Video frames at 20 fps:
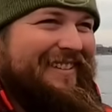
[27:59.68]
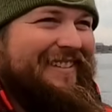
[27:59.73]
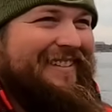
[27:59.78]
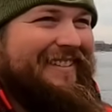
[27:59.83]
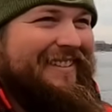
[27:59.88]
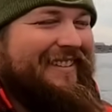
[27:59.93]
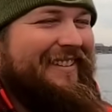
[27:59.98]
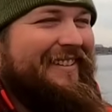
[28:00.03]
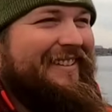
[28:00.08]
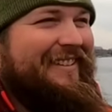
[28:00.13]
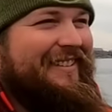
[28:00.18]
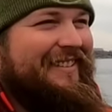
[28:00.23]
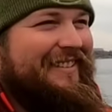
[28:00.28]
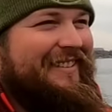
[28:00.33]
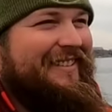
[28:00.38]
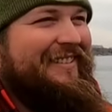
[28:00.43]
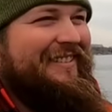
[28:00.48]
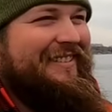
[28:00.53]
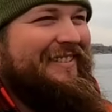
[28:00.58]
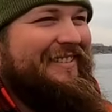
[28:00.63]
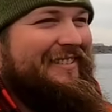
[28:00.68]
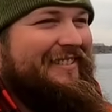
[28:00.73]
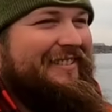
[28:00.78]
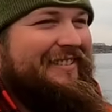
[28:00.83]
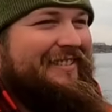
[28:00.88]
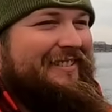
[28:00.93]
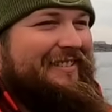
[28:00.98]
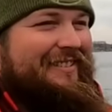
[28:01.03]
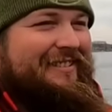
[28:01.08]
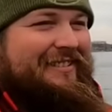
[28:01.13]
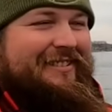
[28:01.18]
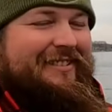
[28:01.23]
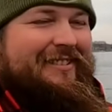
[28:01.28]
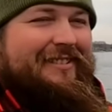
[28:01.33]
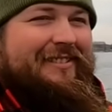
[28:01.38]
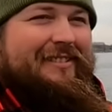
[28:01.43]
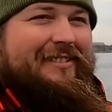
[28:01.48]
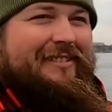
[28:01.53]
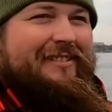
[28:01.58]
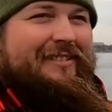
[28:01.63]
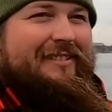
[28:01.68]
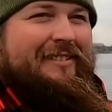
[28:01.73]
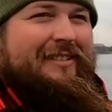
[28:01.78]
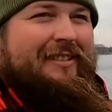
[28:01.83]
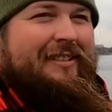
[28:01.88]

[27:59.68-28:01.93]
(silent)